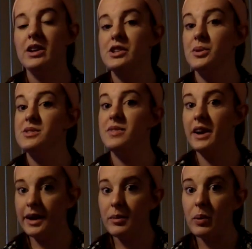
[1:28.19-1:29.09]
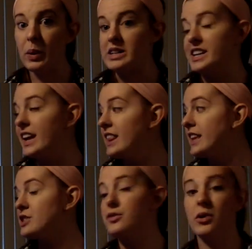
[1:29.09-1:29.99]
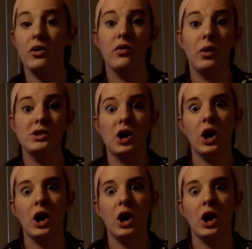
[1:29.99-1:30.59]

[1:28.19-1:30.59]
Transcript: So it's very important that your vocal folds